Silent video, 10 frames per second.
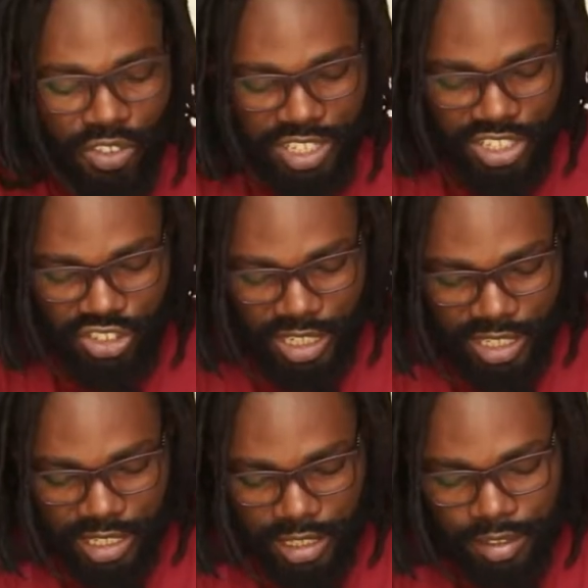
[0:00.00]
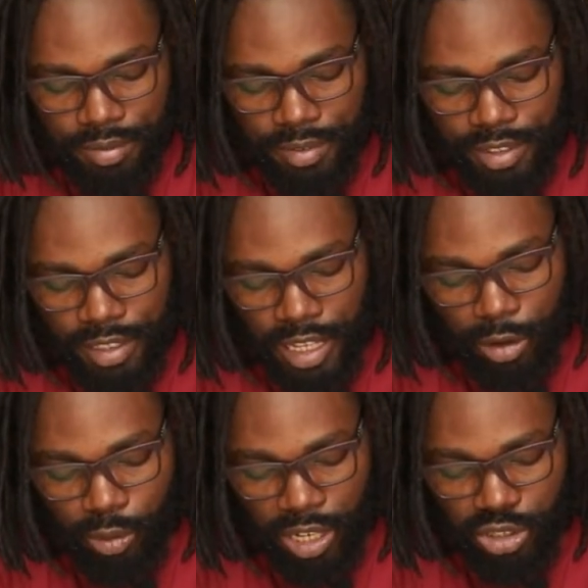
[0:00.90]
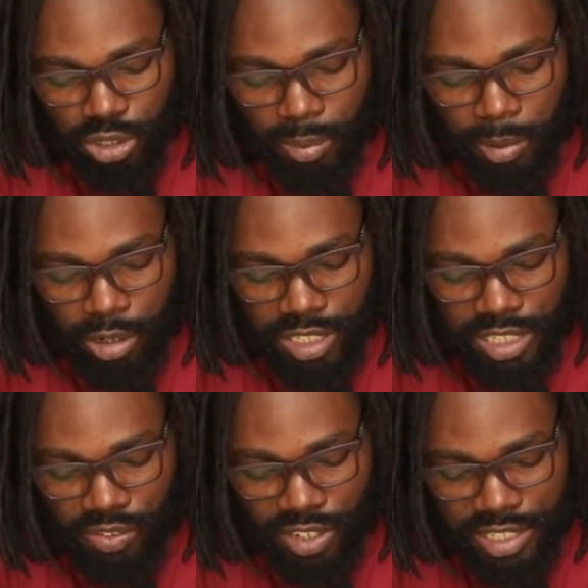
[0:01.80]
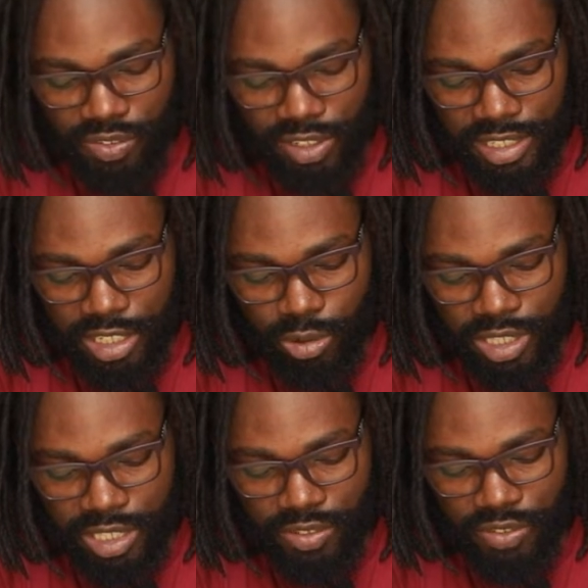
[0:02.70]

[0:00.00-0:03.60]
his training. Yeah, we had talked about his first phase. He was still